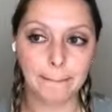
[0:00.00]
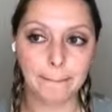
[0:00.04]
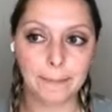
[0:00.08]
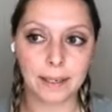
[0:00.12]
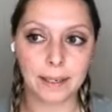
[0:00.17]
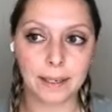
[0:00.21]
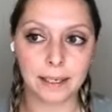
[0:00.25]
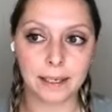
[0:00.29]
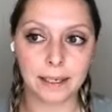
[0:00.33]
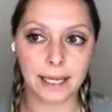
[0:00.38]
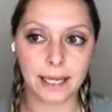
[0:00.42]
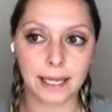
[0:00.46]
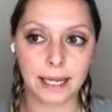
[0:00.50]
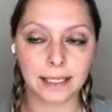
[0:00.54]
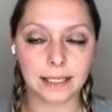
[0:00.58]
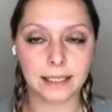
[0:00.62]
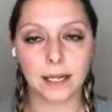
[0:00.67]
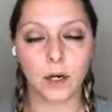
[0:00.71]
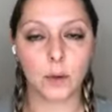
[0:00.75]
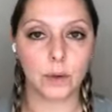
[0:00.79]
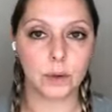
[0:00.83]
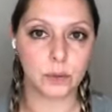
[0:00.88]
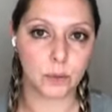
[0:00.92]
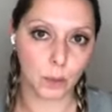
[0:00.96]
but that's
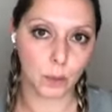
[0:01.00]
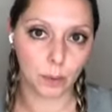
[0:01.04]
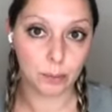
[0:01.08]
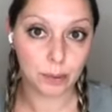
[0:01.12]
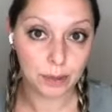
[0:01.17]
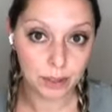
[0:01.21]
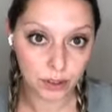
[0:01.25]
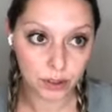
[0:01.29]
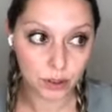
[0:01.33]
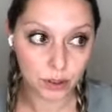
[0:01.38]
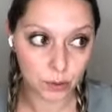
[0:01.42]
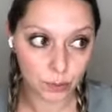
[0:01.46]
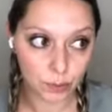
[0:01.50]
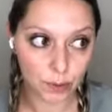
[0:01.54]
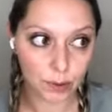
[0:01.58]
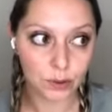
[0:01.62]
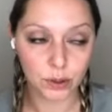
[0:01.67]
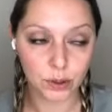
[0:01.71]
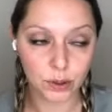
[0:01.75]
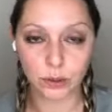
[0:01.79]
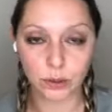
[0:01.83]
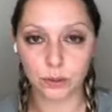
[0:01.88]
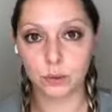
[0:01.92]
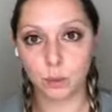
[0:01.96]
not always what we're
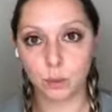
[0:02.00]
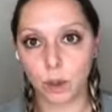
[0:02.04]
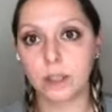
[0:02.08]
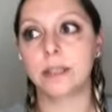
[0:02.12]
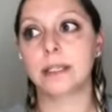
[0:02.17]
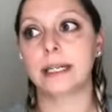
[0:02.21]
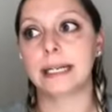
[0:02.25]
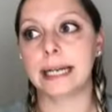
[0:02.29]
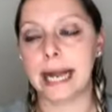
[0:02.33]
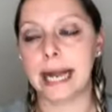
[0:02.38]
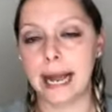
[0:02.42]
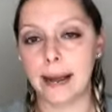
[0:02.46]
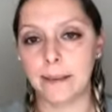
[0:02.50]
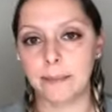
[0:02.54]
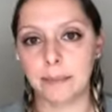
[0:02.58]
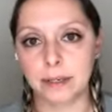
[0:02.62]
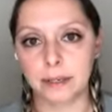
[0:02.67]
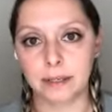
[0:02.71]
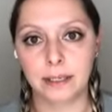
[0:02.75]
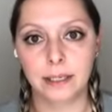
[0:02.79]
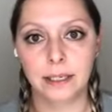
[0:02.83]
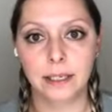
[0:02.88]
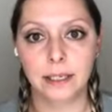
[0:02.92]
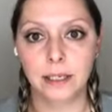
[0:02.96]
predisposed to is what's going to
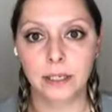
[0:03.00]
happen